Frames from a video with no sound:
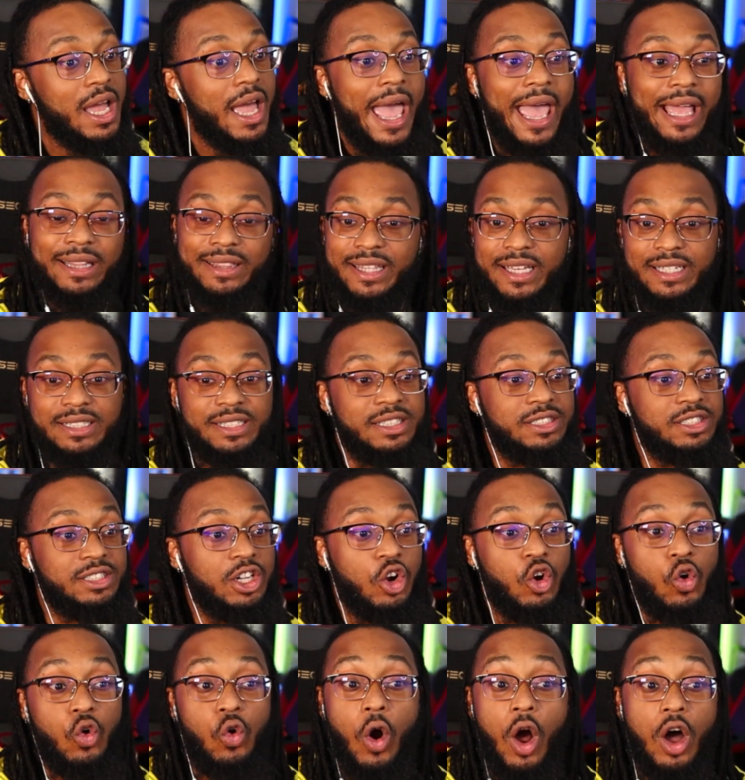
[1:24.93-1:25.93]
This is
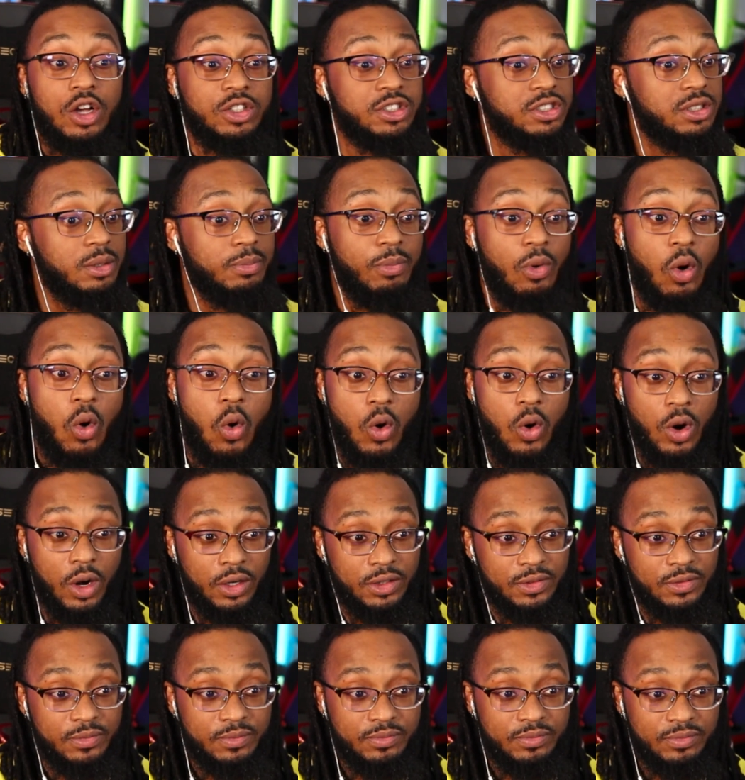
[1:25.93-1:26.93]
across the board.
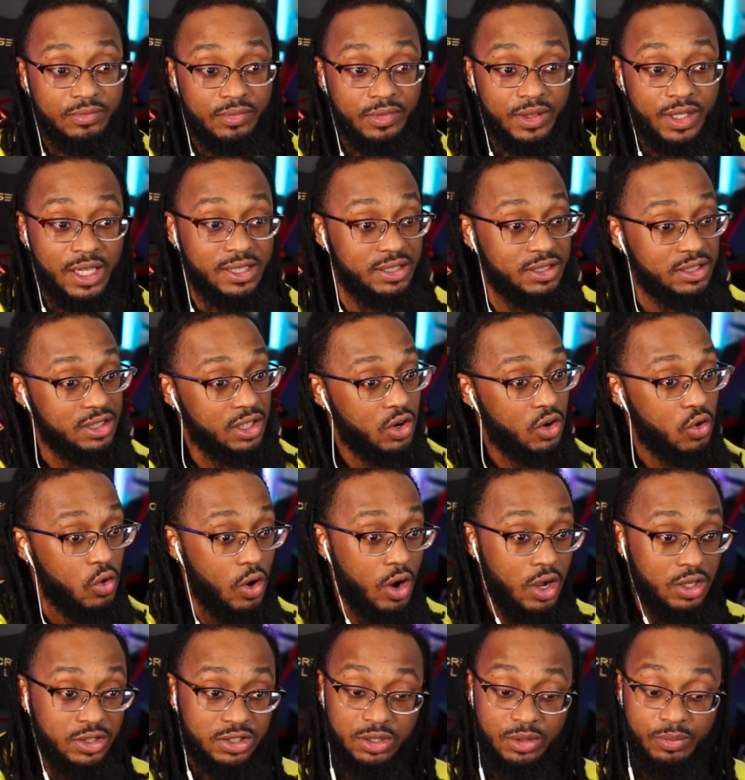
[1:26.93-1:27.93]
This is
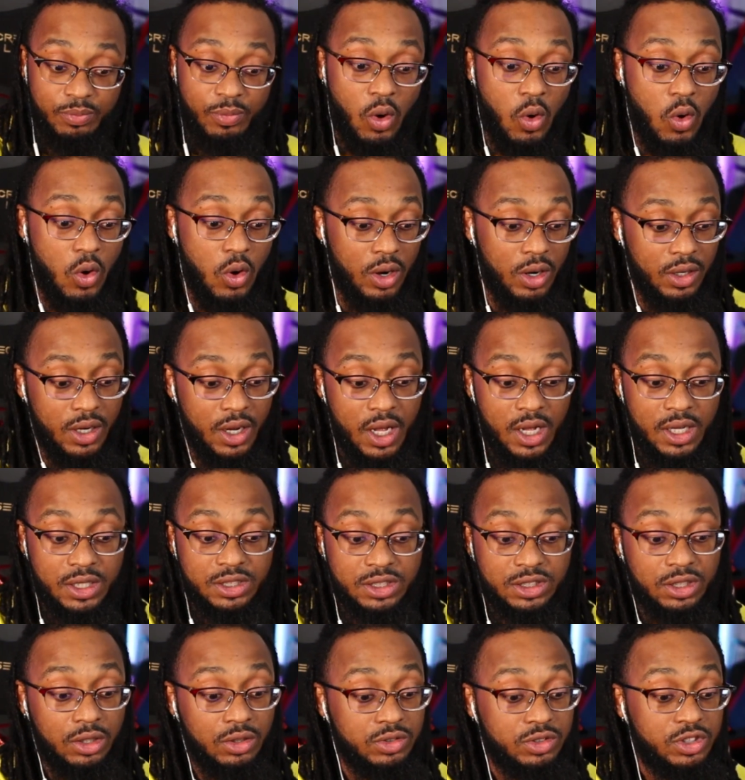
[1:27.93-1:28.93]
across the board.
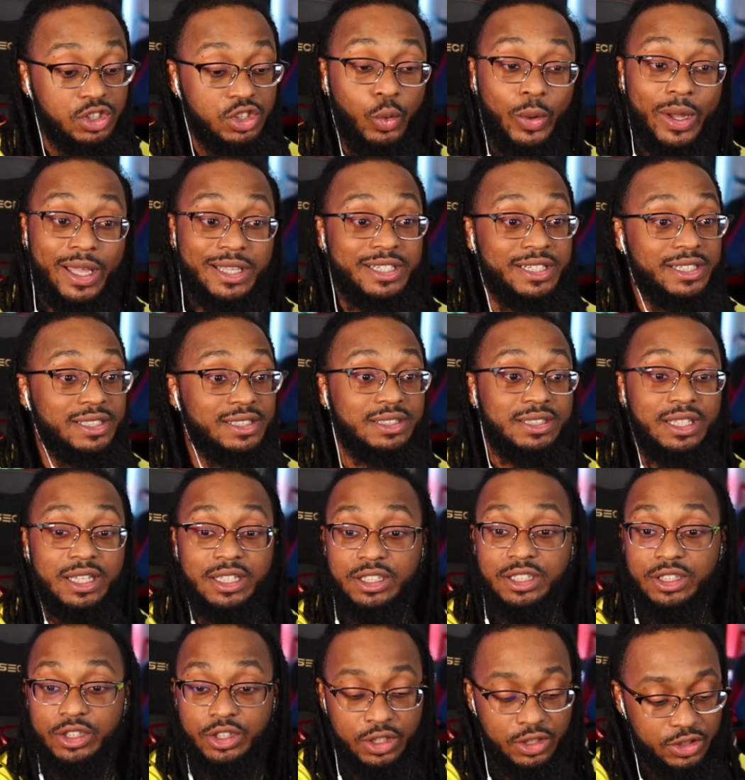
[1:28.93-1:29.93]
So Twitch is
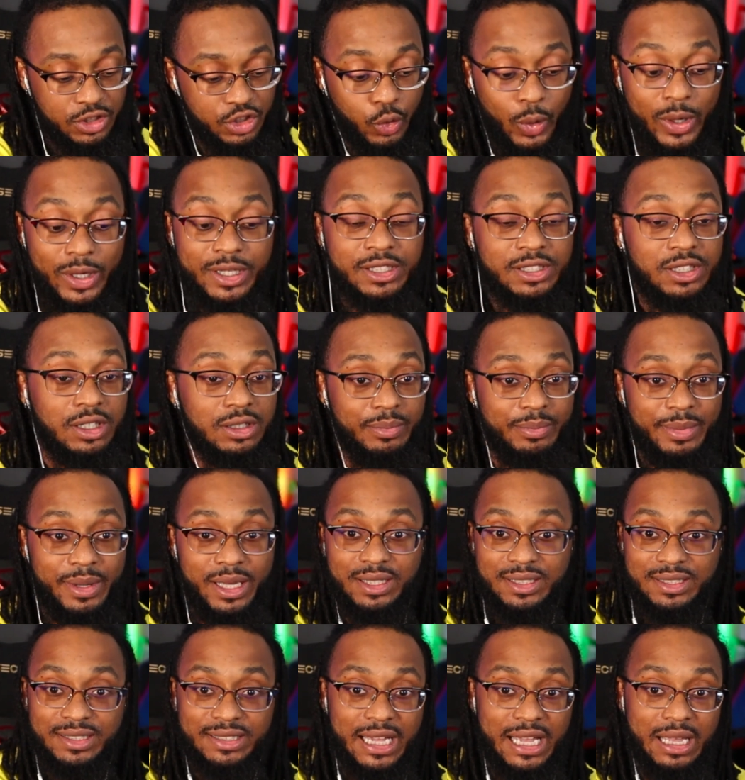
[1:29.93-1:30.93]
going to be
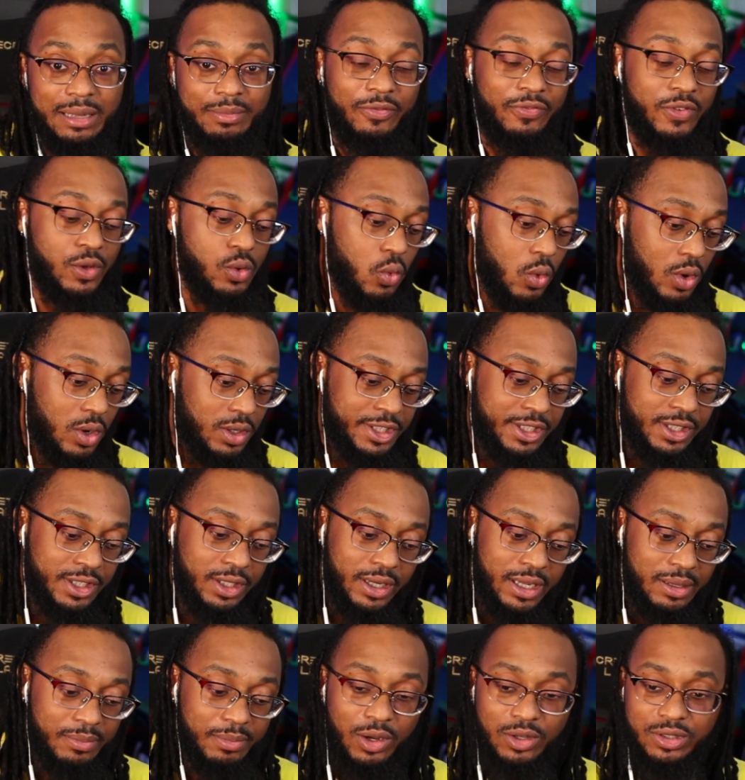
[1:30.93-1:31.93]
the same. If you want your
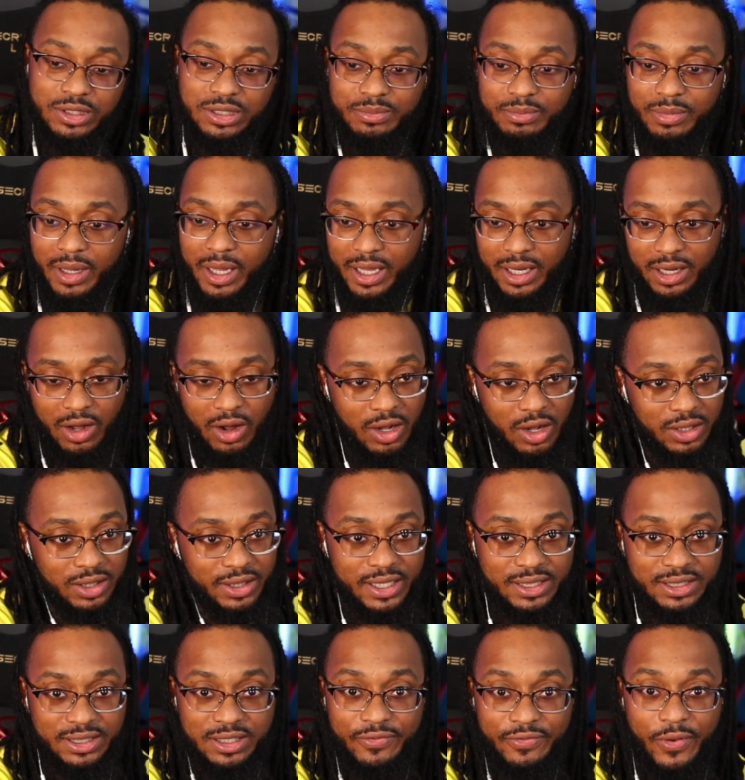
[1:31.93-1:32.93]
emotes and all of that
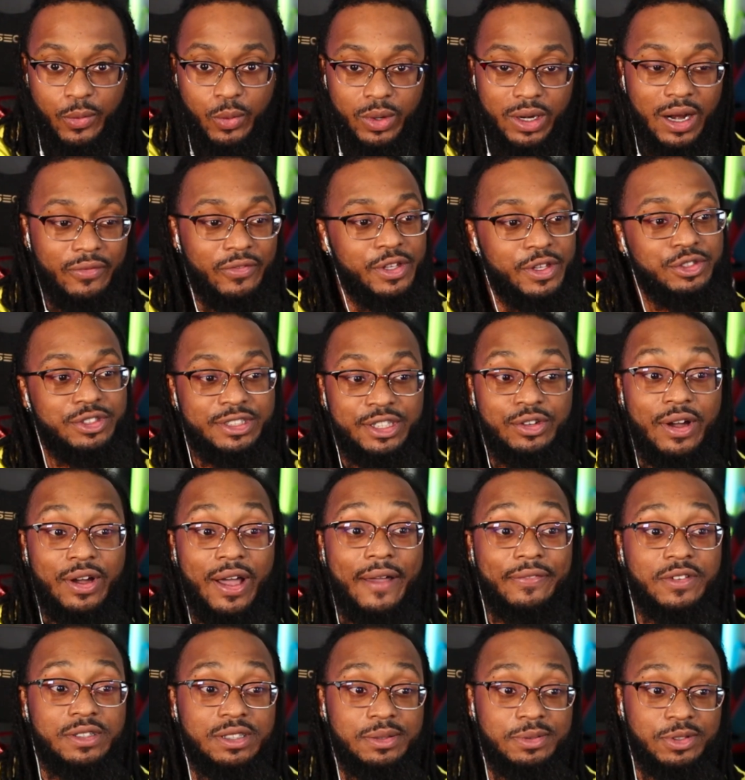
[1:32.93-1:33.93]
stuff or whatever, you still have
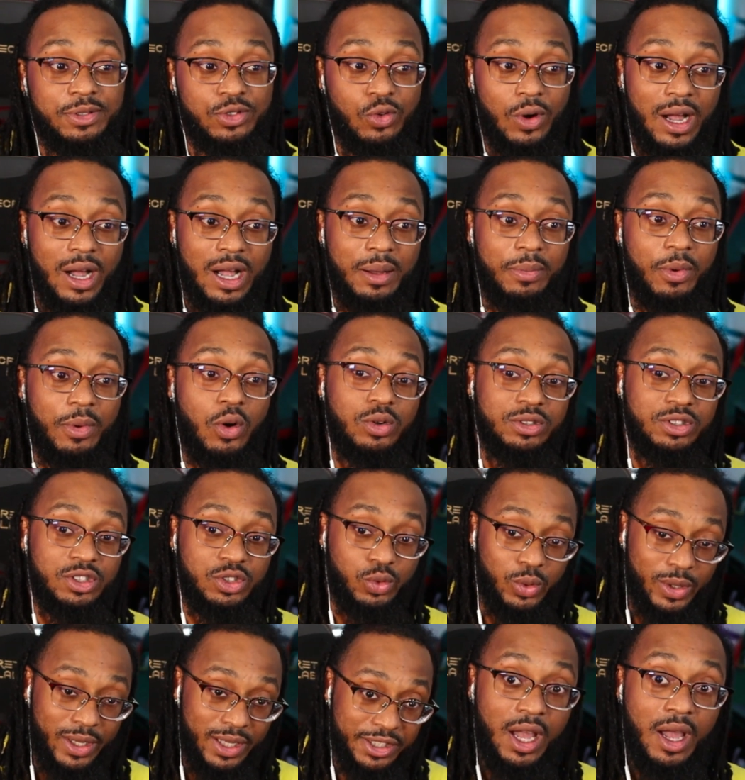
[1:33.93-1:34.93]
to subscribe on
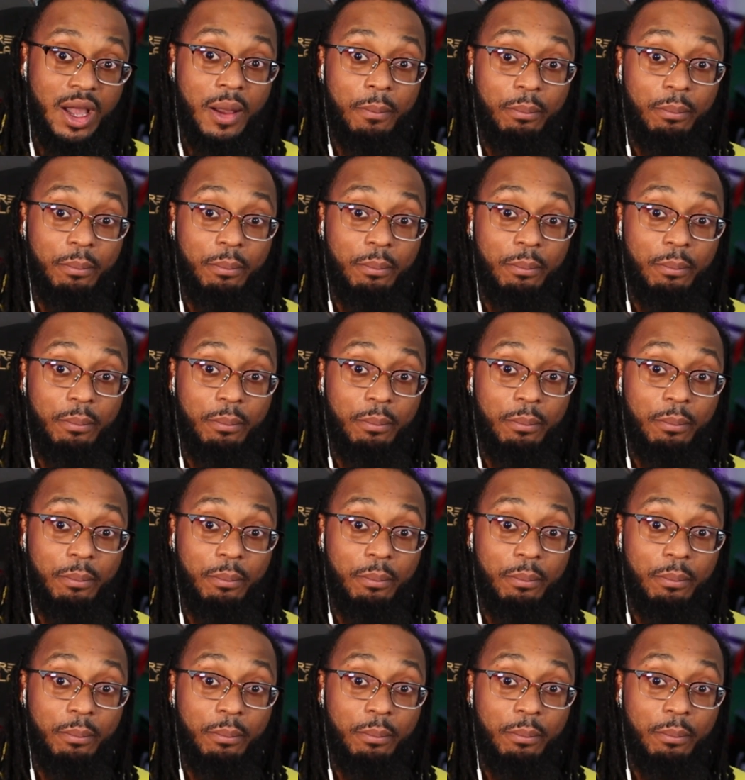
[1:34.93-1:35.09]
Twitch.